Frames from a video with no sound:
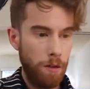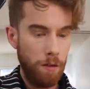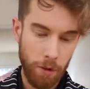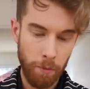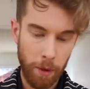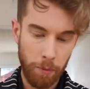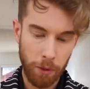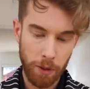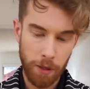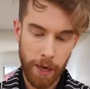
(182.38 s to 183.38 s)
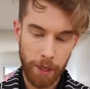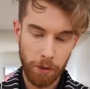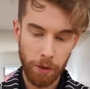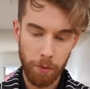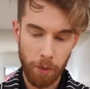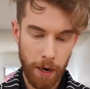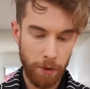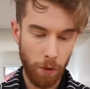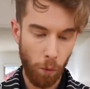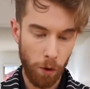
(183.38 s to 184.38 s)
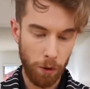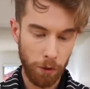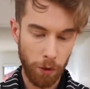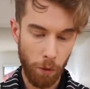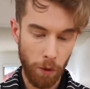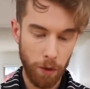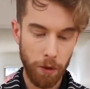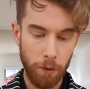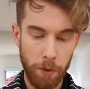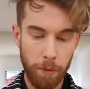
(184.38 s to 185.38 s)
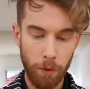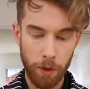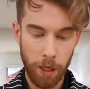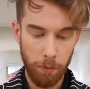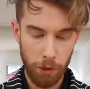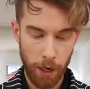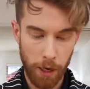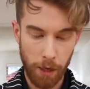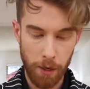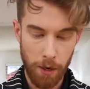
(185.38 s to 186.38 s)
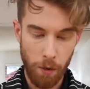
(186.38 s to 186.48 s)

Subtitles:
Some people just naturally brighten the world. You are one of those people. Keep shining.